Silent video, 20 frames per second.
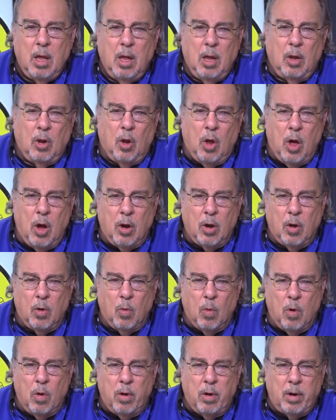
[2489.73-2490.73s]
longer
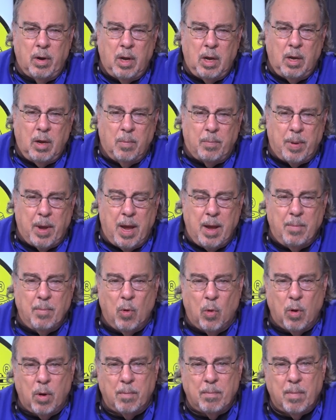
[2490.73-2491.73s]
warranty, you pay
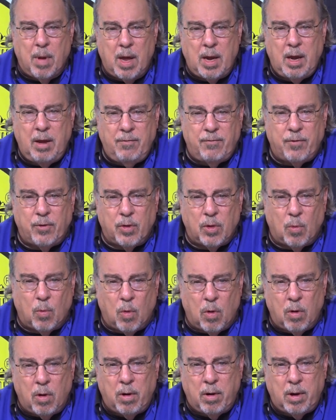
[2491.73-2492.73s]
more money for the
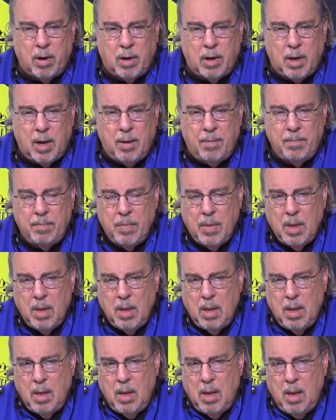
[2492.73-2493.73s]
warranty,
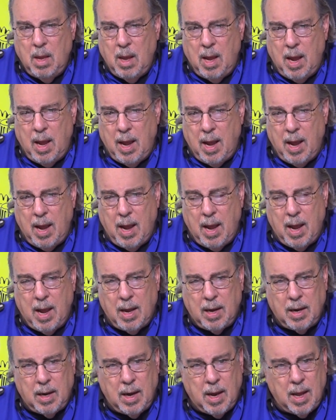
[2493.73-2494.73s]

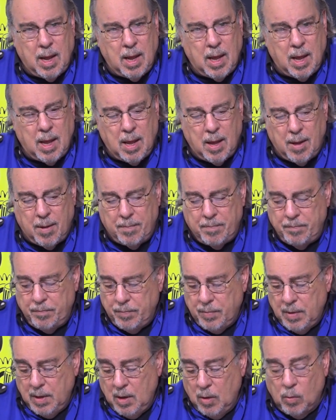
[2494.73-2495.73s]
and
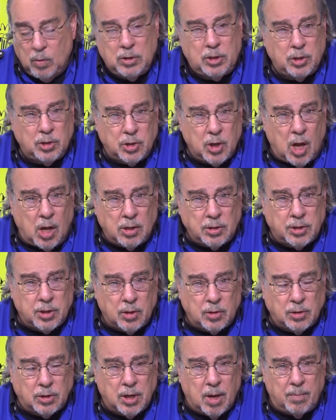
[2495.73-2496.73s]
which is
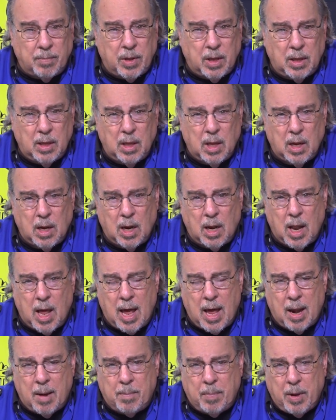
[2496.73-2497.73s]
also something that a
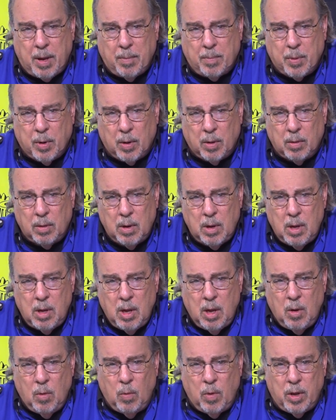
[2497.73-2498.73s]
lot of people
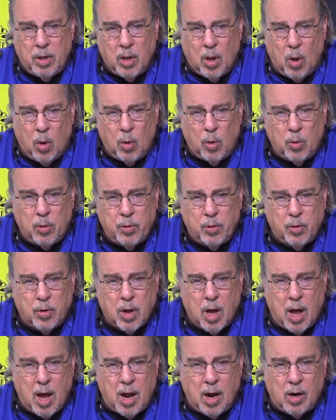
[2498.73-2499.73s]
with older
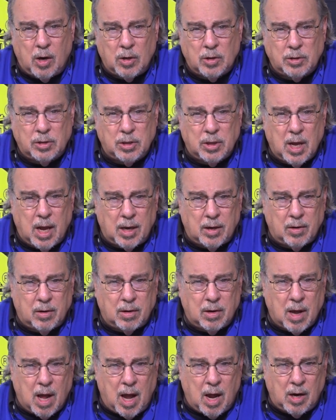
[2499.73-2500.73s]
cars, you got
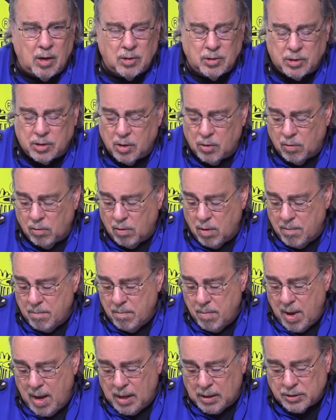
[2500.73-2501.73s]
cars that are a
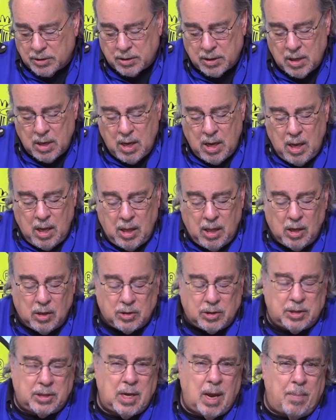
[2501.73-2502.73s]
mess, they'll
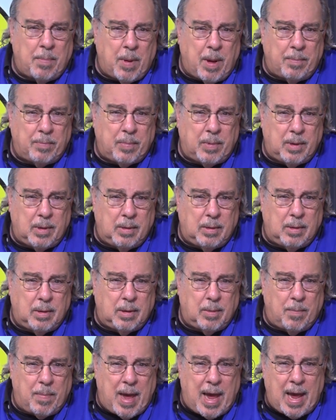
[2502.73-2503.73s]
step up
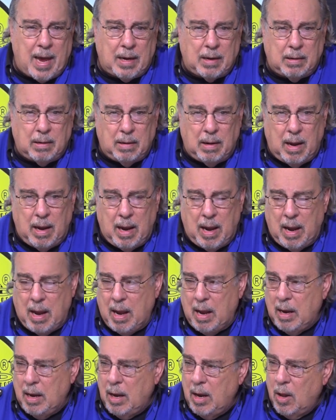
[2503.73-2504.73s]
to bat
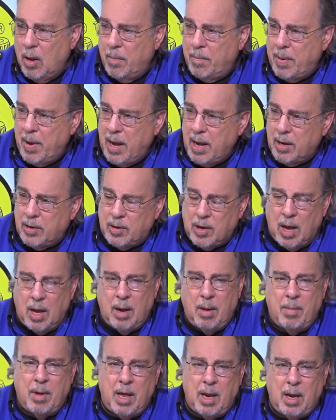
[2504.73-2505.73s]
and they'll pay a
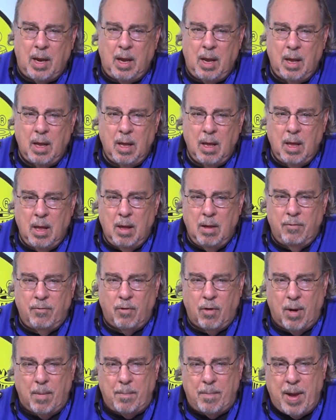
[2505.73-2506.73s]
ton of money
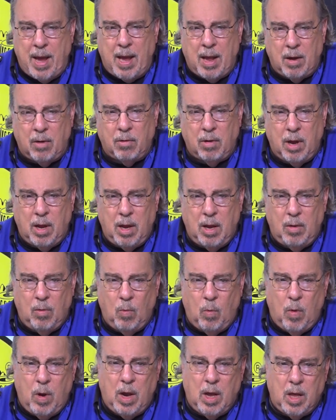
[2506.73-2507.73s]
for a battery
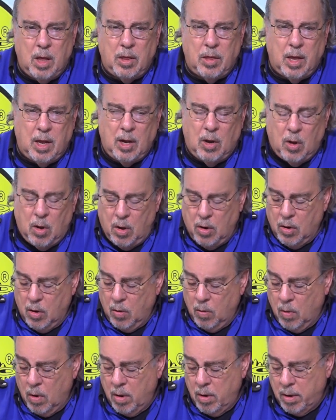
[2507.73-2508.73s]
with a
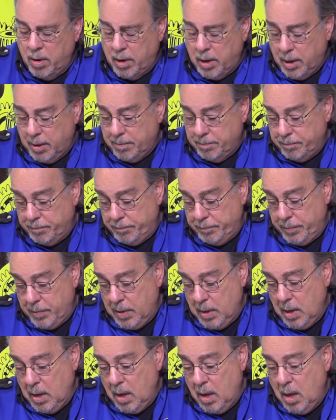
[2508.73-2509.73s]
longer warranty.
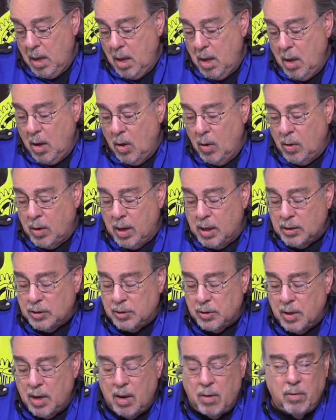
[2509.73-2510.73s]
Okay,
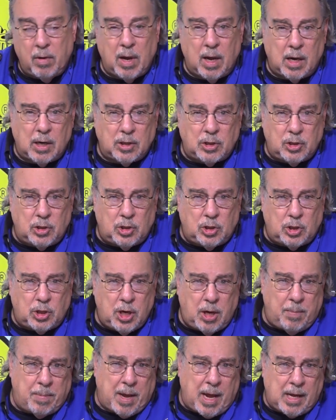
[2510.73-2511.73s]
so now we got a
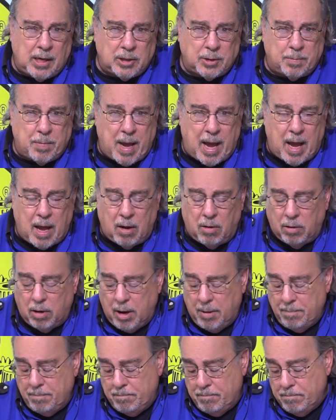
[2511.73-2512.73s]
cheap-ass
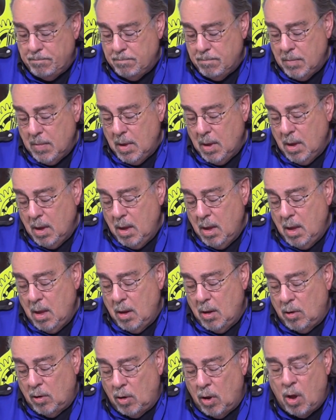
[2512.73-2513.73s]
battery,
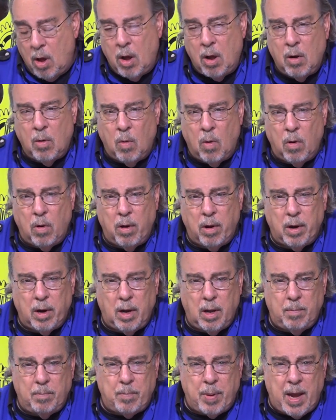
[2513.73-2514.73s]
long
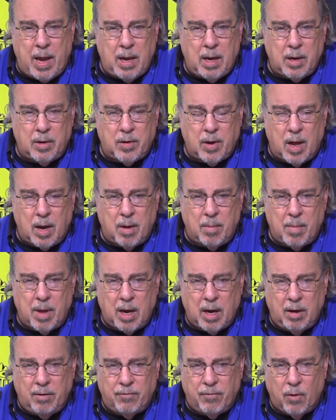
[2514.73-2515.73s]
warranty, paid a ton of
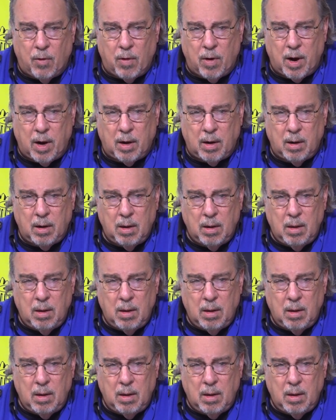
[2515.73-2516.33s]
money for it,